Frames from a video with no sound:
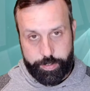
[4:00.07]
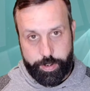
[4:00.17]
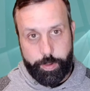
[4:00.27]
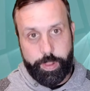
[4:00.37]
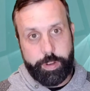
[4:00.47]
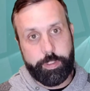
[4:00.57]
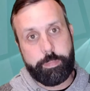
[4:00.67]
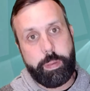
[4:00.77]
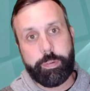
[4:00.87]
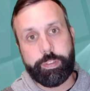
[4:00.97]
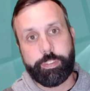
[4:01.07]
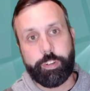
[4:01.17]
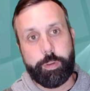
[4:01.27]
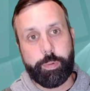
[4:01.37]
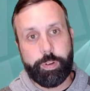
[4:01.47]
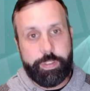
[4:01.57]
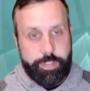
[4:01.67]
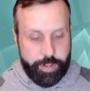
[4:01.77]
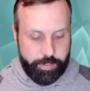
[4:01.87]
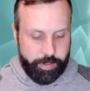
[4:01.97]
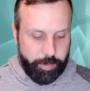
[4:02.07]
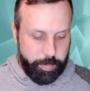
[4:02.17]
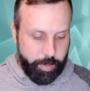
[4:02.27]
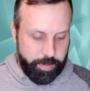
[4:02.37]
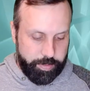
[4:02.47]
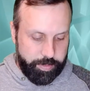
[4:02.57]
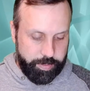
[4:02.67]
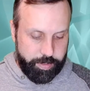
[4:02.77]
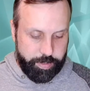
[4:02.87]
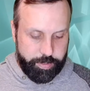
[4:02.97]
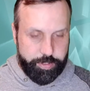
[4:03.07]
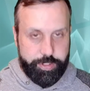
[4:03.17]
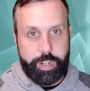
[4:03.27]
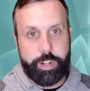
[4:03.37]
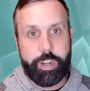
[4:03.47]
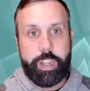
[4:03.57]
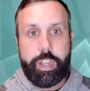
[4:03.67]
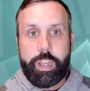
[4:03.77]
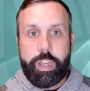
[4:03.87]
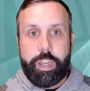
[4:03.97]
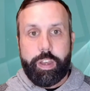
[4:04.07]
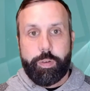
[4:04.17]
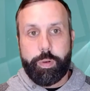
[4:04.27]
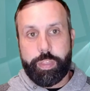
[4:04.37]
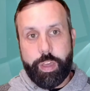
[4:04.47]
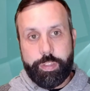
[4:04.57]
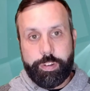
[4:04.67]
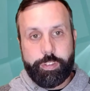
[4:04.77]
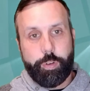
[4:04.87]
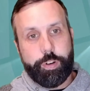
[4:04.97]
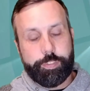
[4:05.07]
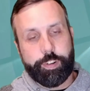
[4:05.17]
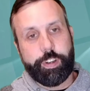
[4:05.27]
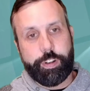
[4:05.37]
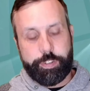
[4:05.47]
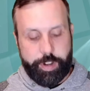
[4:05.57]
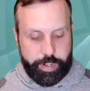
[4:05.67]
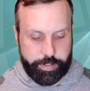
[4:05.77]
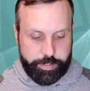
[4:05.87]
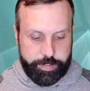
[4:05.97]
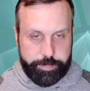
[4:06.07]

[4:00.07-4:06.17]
go along with the people in this group, or even generate reports to share with others or for your own records.